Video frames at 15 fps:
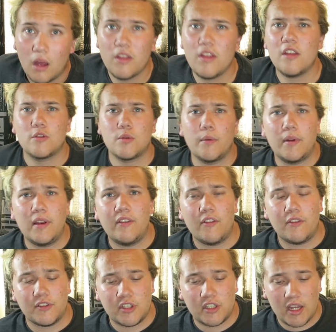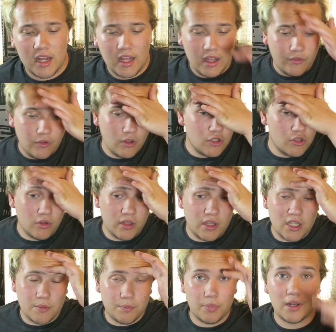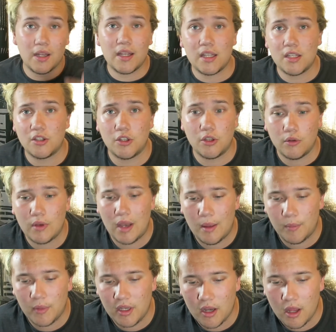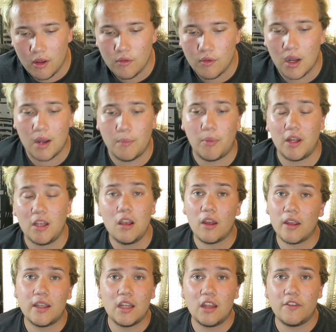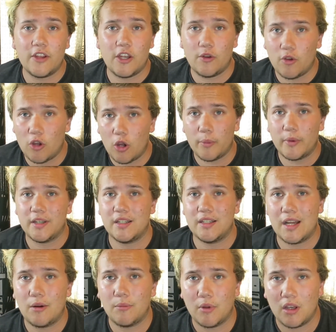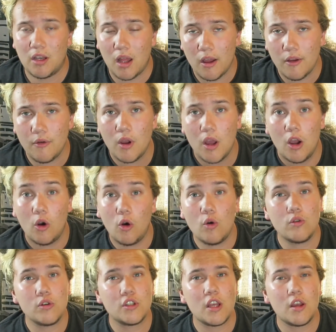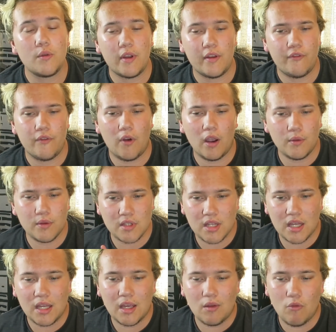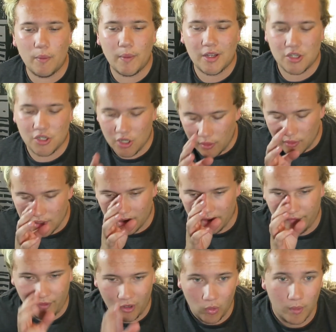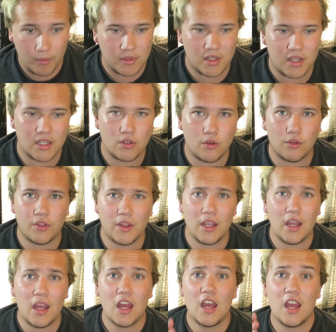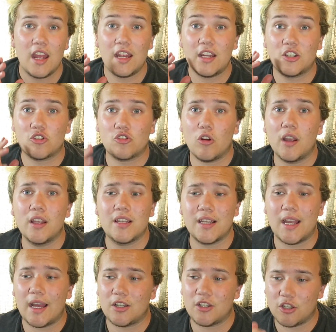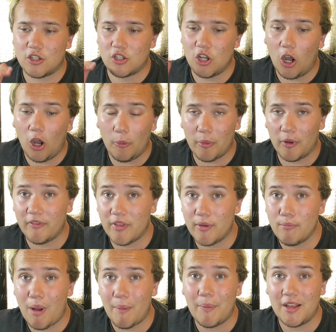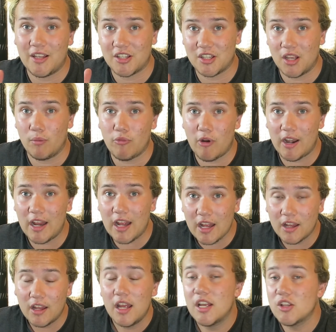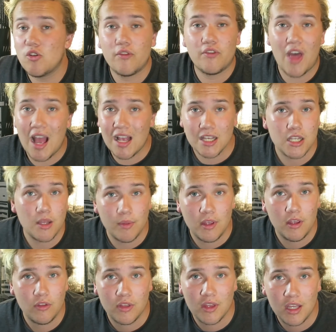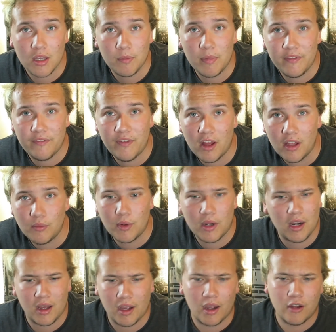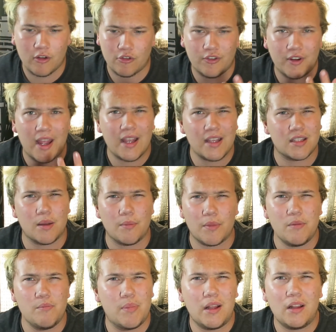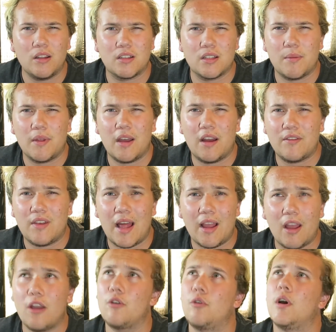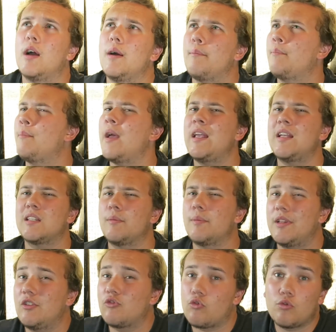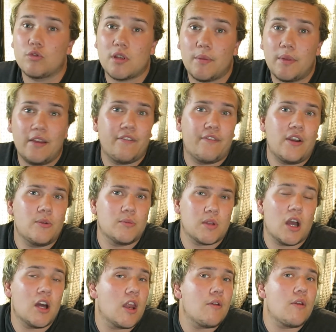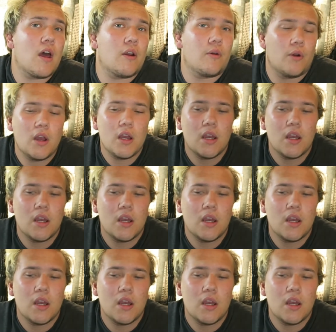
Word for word: I think that's where we'll leave it for today. If you enjoyed this, please do let me know uh, by liking the video and commenting down below. Also, if I was thinking what we could do as like a follow-up to this sort of thing, is trying to get to the top of the Muppet subreddit. So if that's something you think could be fun, where like I create something, build something out of Lego, make something, draw something, film, so I don't know,